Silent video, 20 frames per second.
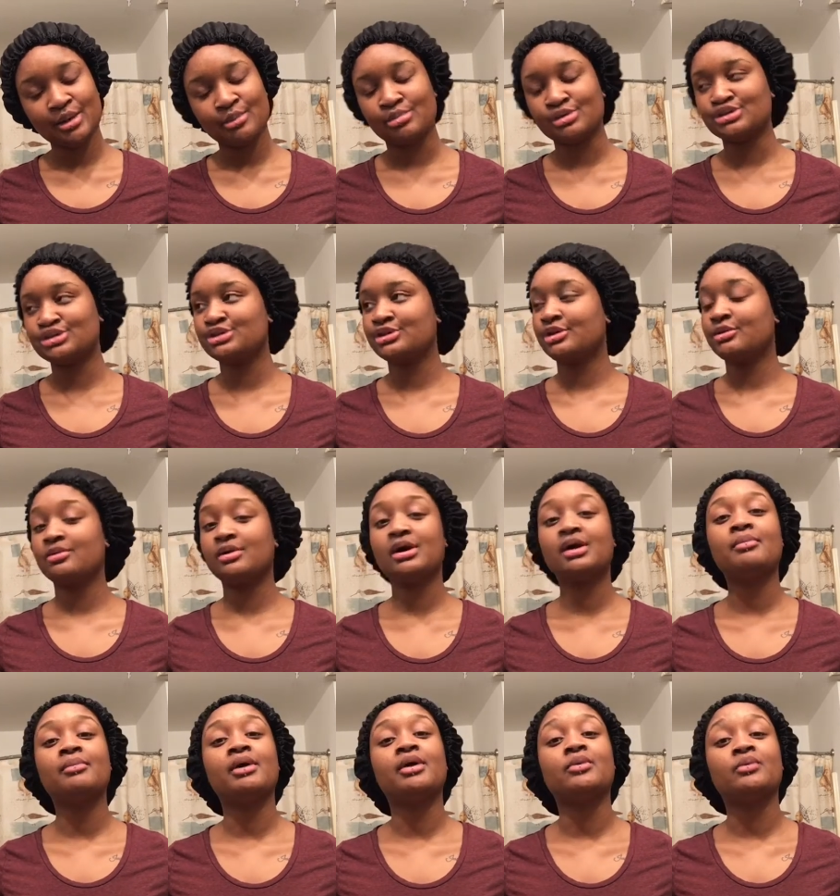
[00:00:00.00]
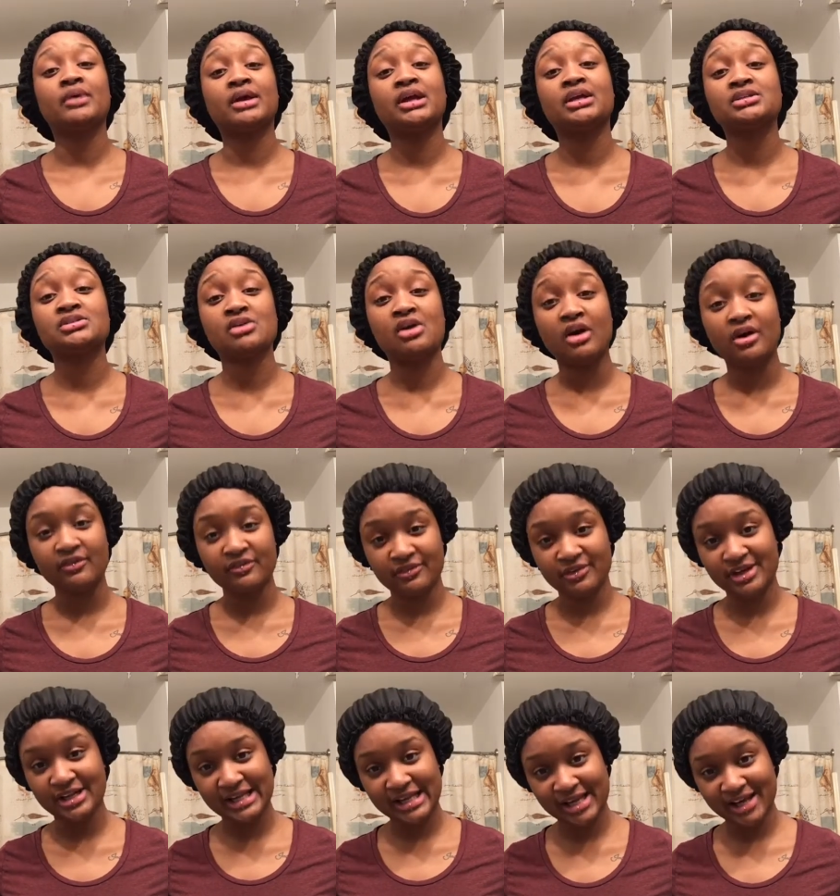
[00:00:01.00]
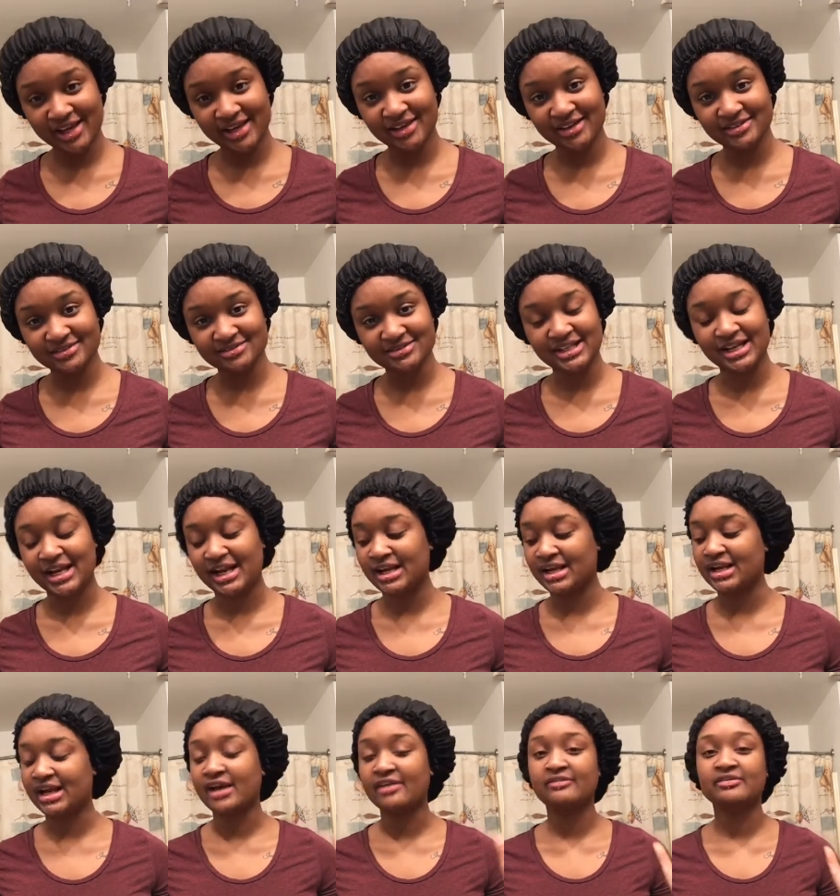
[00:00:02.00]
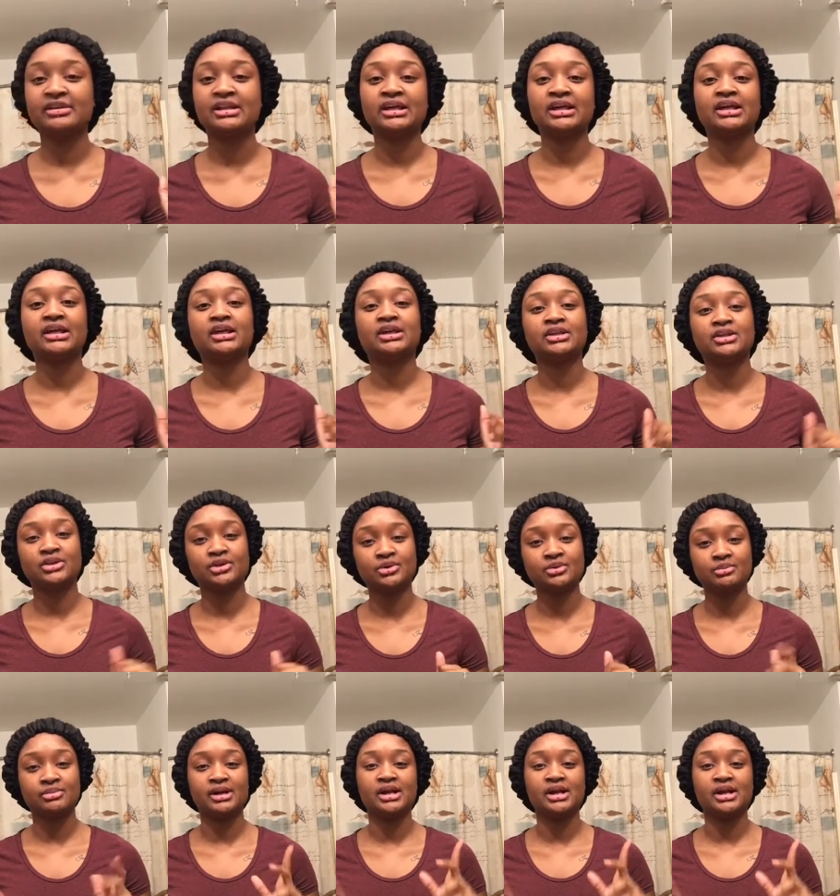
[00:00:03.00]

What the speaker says: But you know what? My wig is off for tonight and I did not feel like getting cute,